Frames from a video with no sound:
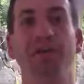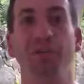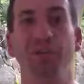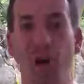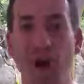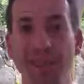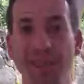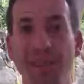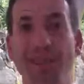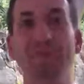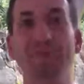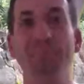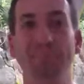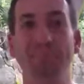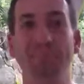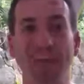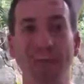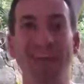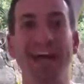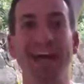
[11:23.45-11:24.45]
what the
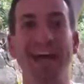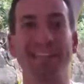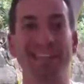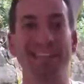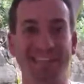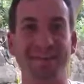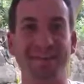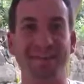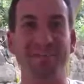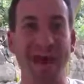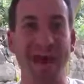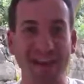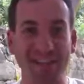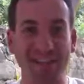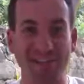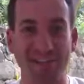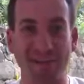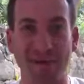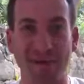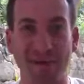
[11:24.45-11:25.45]
Big Idea
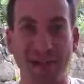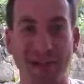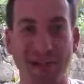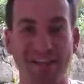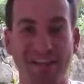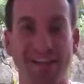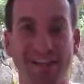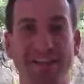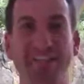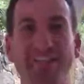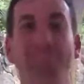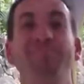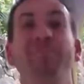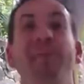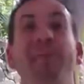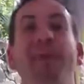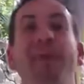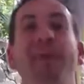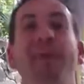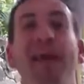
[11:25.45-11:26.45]
Mastermind is,
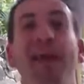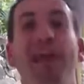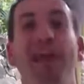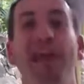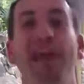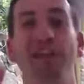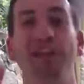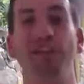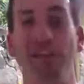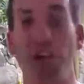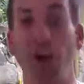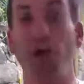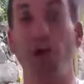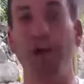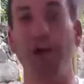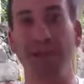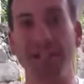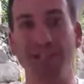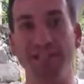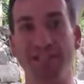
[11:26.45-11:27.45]
and go
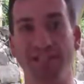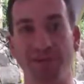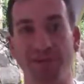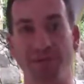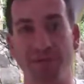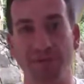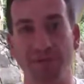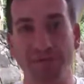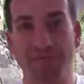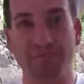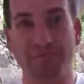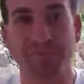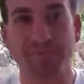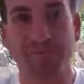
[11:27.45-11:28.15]
into,